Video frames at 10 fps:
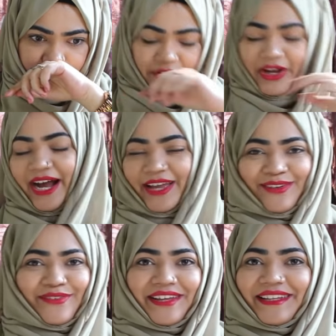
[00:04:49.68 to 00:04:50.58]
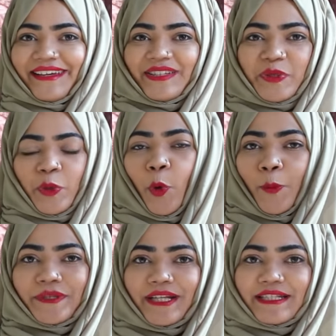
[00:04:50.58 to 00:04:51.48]
the Ayurvedic
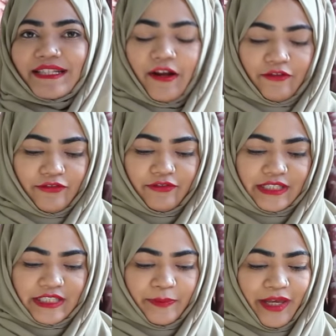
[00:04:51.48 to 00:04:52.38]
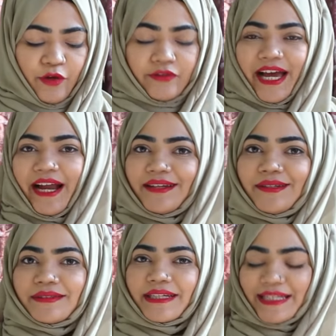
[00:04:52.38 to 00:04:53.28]
soaps and stuff, the smell of that.
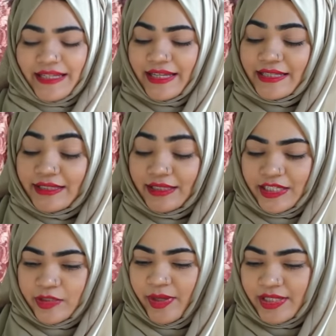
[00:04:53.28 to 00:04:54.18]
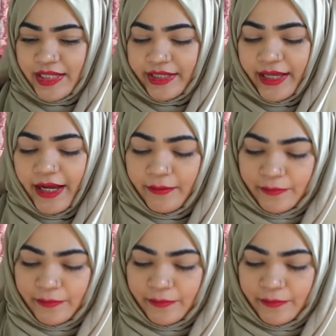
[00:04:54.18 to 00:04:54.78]
It instantly smells like that.